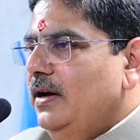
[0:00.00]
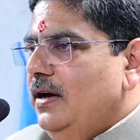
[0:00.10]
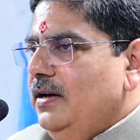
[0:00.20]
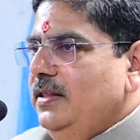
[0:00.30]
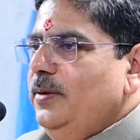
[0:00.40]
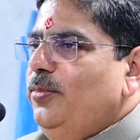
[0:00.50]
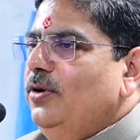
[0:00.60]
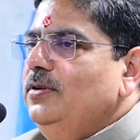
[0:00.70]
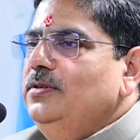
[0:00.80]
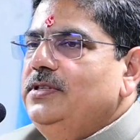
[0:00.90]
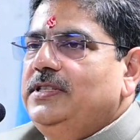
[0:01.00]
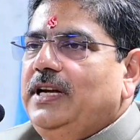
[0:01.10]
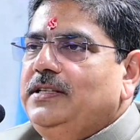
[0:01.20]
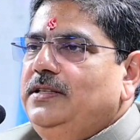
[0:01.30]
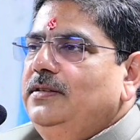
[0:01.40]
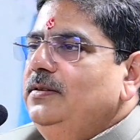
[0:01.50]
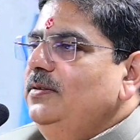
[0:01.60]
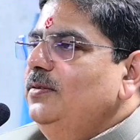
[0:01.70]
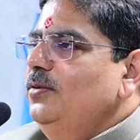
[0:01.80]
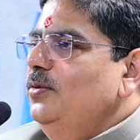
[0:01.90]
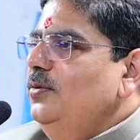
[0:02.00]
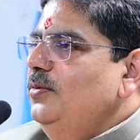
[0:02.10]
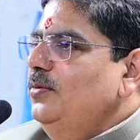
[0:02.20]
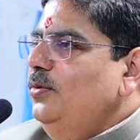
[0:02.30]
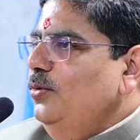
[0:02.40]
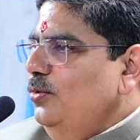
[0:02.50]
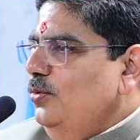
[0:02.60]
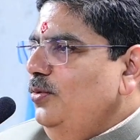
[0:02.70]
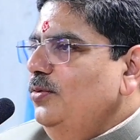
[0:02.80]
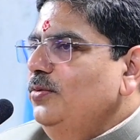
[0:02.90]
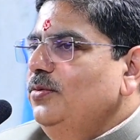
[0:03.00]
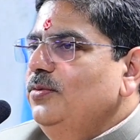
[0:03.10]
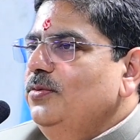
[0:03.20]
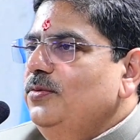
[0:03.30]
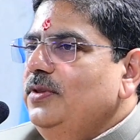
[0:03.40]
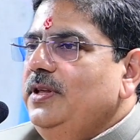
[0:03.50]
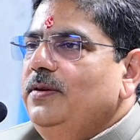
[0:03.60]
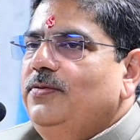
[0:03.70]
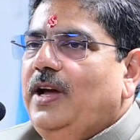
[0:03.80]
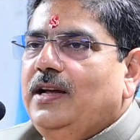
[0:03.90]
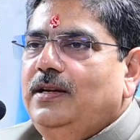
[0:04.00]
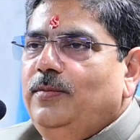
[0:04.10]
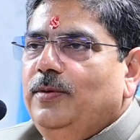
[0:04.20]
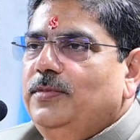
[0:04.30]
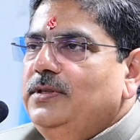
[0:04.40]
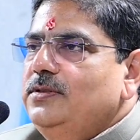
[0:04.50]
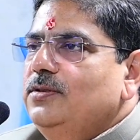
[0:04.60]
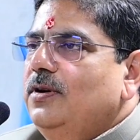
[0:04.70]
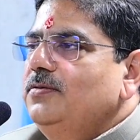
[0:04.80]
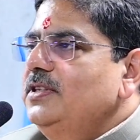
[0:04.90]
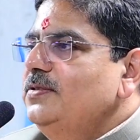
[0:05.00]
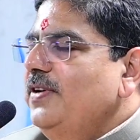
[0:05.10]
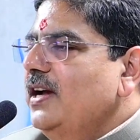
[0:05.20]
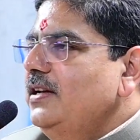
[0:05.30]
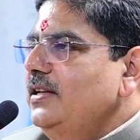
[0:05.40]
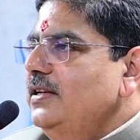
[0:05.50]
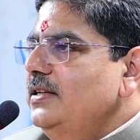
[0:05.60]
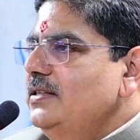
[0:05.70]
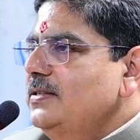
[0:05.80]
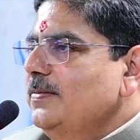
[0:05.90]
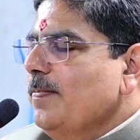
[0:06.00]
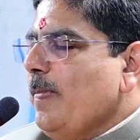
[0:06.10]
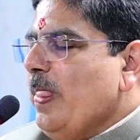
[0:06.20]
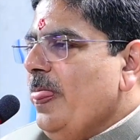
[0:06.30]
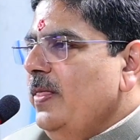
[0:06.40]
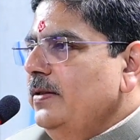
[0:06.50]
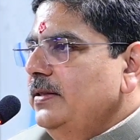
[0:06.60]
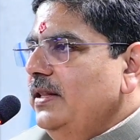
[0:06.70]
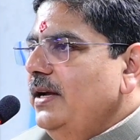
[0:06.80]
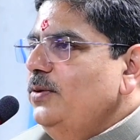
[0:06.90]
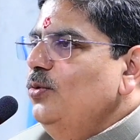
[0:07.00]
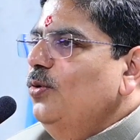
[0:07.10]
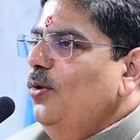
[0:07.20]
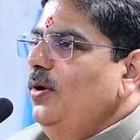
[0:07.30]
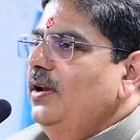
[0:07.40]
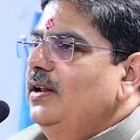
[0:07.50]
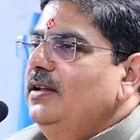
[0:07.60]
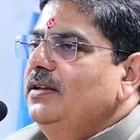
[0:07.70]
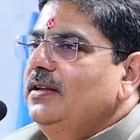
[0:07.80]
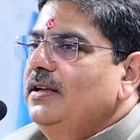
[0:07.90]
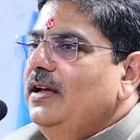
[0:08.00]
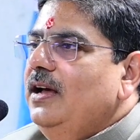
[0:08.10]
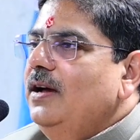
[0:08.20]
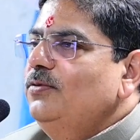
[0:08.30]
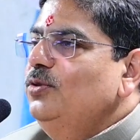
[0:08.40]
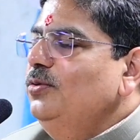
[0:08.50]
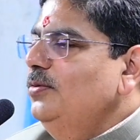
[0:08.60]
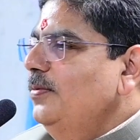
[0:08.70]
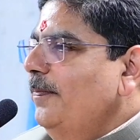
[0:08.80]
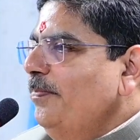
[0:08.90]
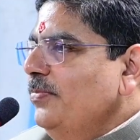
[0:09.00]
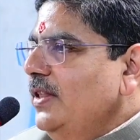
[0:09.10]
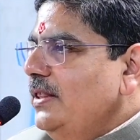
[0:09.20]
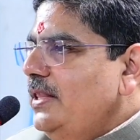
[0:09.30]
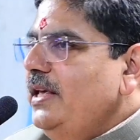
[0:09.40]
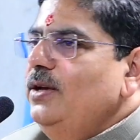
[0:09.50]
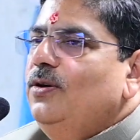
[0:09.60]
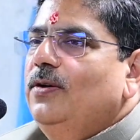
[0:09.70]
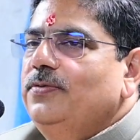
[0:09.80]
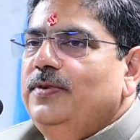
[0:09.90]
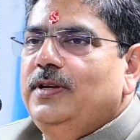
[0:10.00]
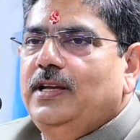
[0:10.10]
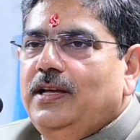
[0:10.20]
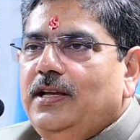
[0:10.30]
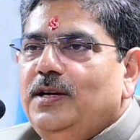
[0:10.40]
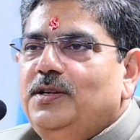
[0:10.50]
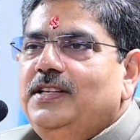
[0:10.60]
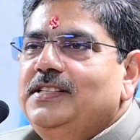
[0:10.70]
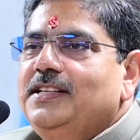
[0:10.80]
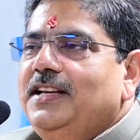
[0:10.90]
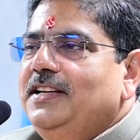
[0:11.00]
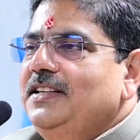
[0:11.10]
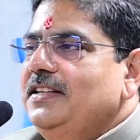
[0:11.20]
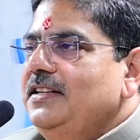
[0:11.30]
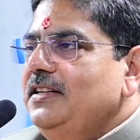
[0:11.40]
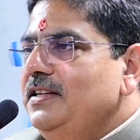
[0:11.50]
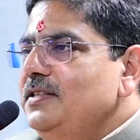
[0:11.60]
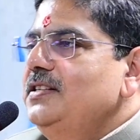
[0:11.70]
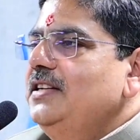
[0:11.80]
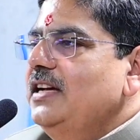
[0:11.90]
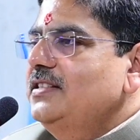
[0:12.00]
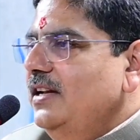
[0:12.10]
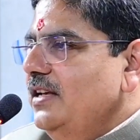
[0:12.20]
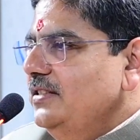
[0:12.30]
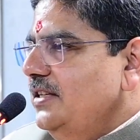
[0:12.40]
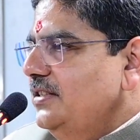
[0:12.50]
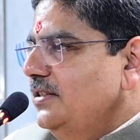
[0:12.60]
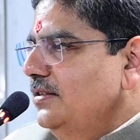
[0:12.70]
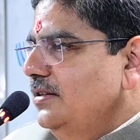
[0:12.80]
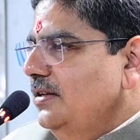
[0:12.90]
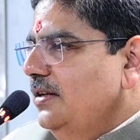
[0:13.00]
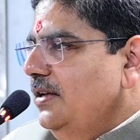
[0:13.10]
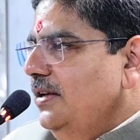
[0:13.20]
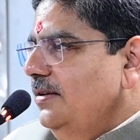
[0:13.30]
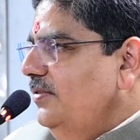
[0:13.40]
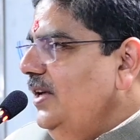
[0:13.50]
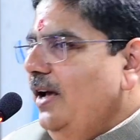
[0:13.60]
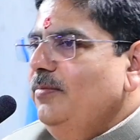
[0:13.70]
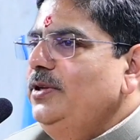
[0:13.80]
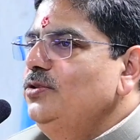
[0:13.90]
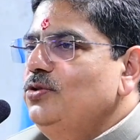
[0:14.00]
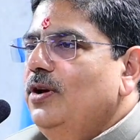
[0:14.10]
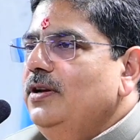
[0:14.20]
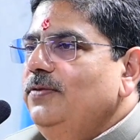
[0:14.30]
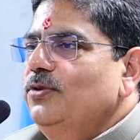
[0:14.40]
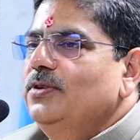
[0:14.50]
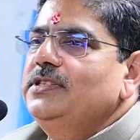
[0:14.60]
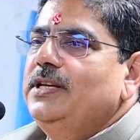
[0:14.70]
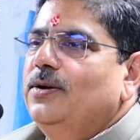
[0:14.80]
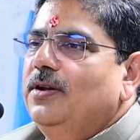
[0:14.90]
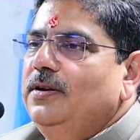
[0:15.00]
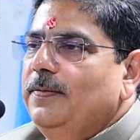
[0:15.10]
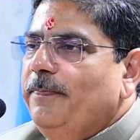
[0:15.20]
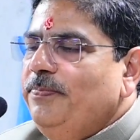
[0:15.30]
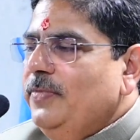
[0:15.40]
Another important suggestion to the faculty members of this faculty is that you all have to think of increasing internationalization. We have been strongly focusing on.